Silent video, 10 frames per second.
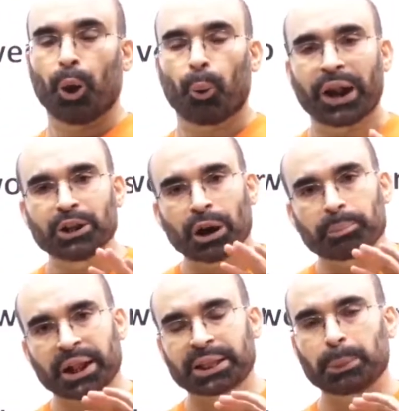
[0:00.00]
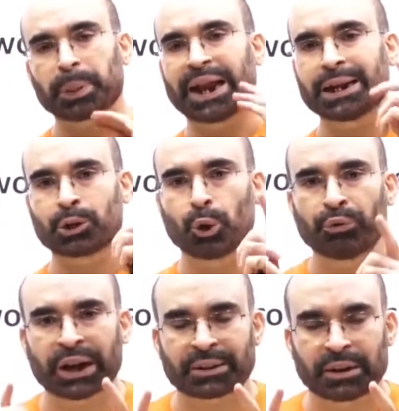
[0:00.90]
When you are multiplying two
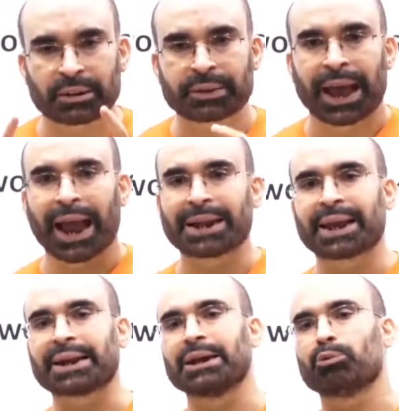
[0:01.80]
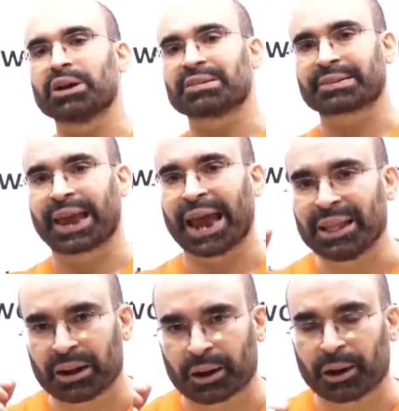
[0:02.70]
vectors and getting one
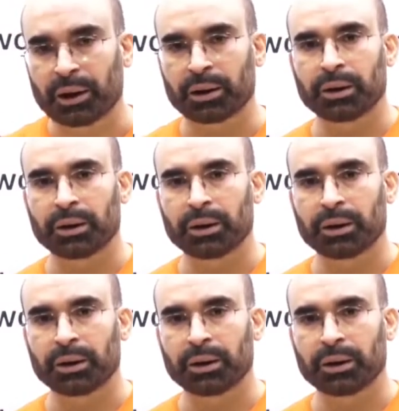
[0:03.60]
scalar,